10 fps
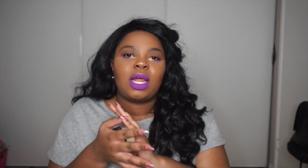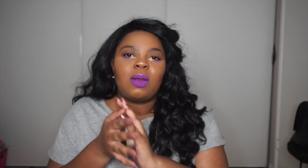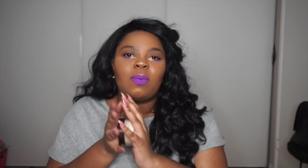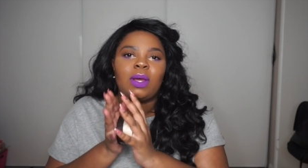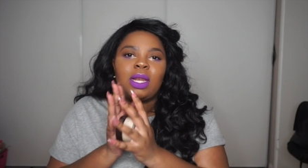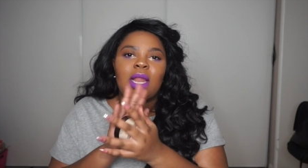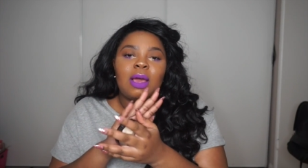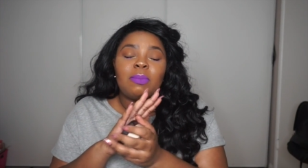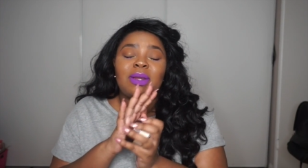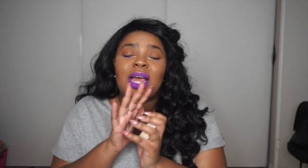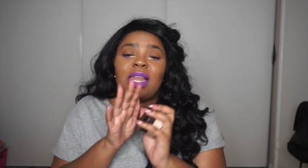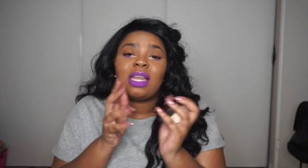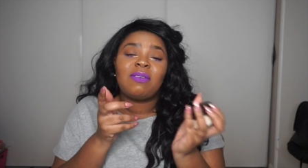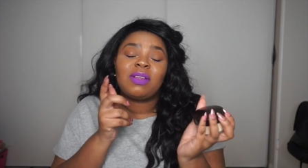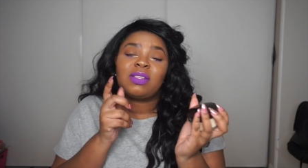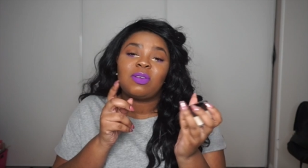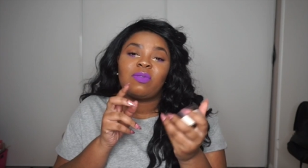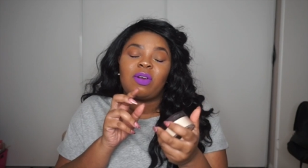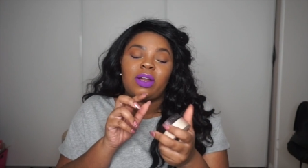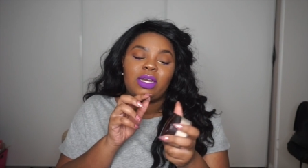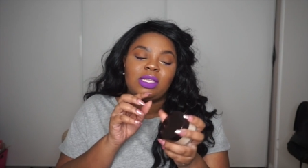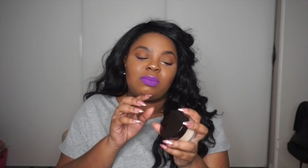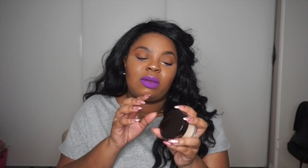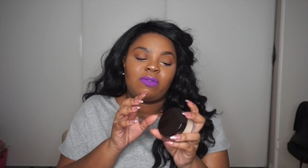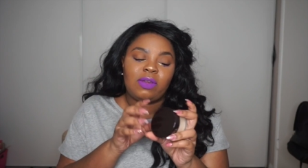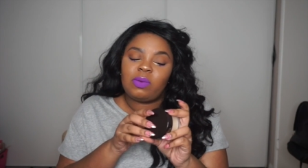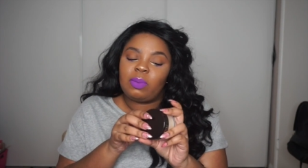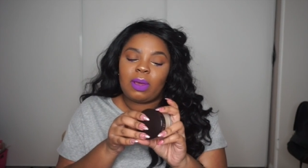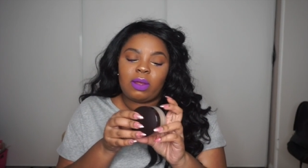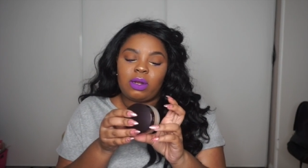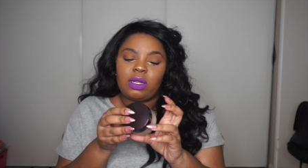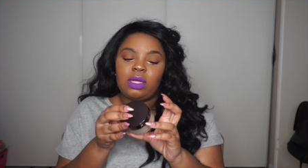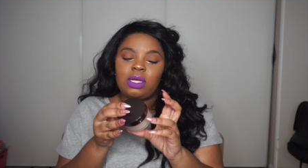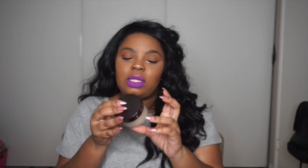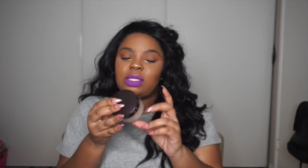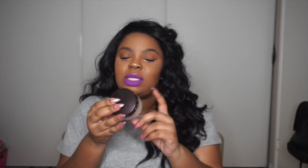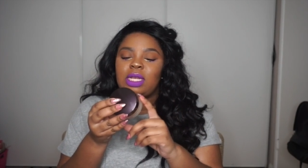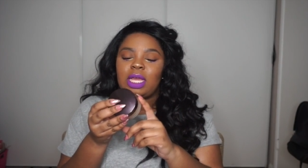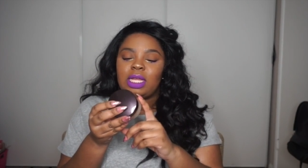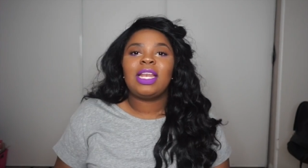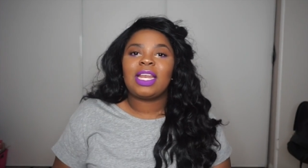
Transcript: and whatnot but I love it so far it is my favorite powder to date